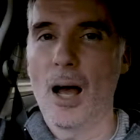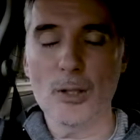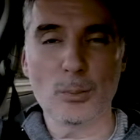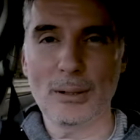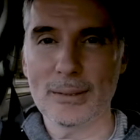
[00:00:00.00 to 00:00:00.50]

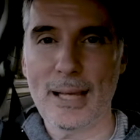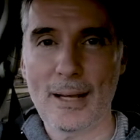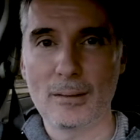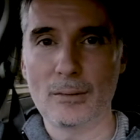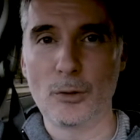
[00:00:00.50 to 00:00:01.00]
As well as
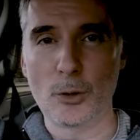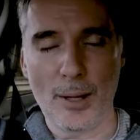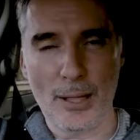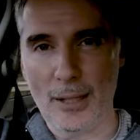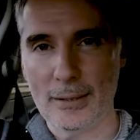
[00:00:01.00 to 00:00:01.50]
getting
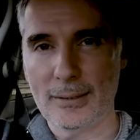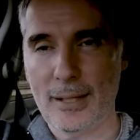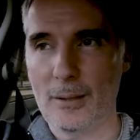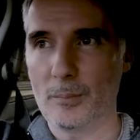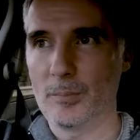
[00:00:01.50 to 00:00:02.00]
great
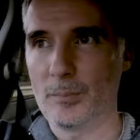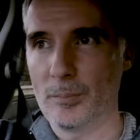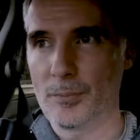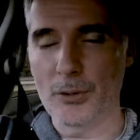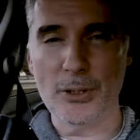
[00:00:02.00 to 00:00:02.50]
landscape
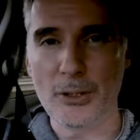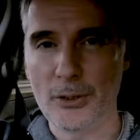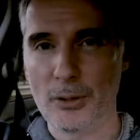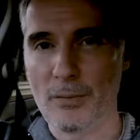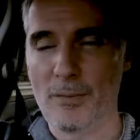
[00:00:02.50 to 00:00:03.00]

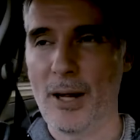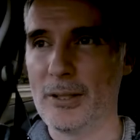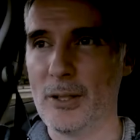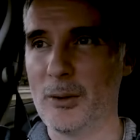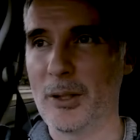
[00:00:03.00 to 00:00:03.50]
footage of a
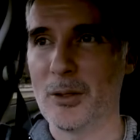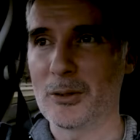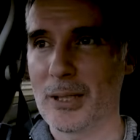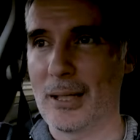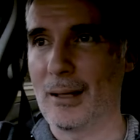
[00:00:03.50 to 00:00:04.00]
venue, you can
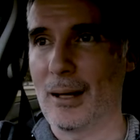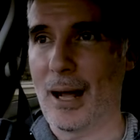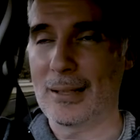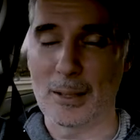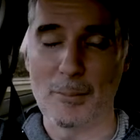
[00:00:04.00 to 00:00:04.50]
also get,
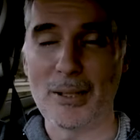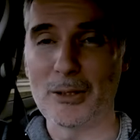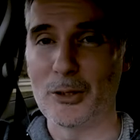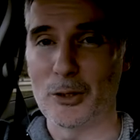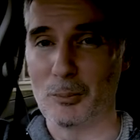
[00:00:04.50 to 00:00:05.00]
as I
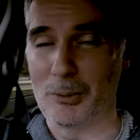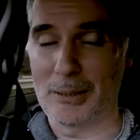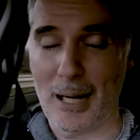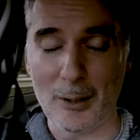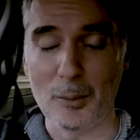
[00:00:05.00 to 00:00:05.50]
mentioned, some
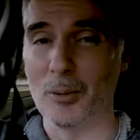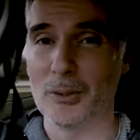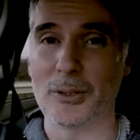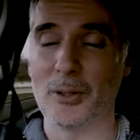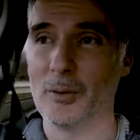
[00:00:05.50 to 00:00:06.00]
terrible
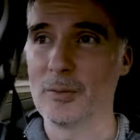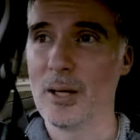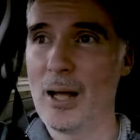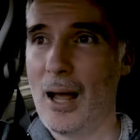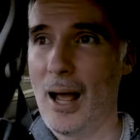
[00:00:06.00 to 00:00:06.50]
stuff.
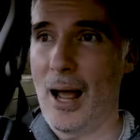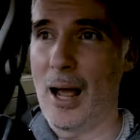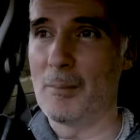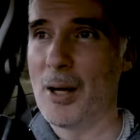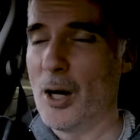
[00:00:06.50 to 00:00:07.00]

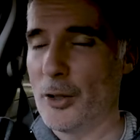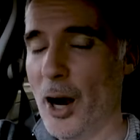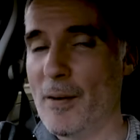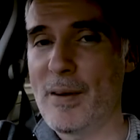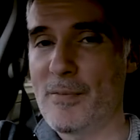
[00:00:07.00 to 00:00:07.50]
Um,
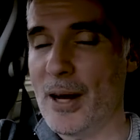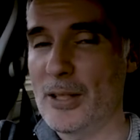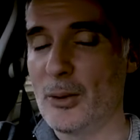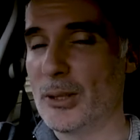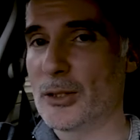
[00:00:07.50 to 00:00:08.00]
not every
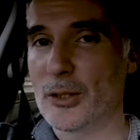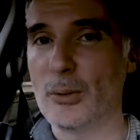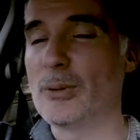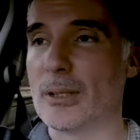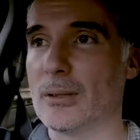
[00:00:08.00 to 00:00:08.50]
venue is
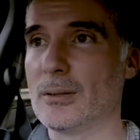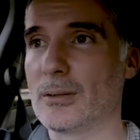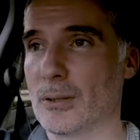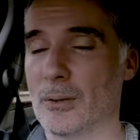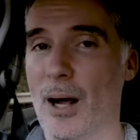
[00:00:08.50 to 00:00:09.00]
suited
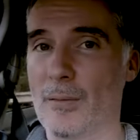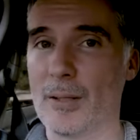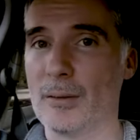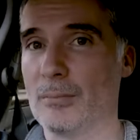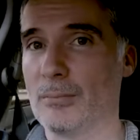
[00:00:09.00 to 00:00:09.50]
to
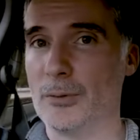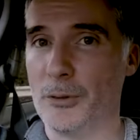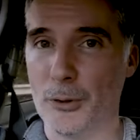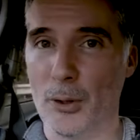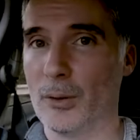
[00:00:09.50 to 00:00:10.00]
having
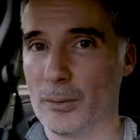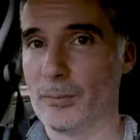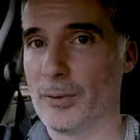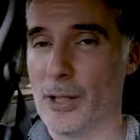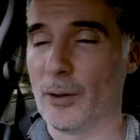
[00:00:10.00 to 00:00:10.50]

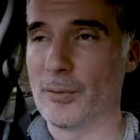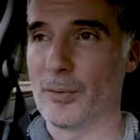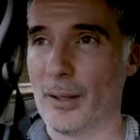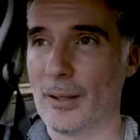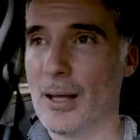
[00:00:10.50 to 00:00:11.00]
drone videography.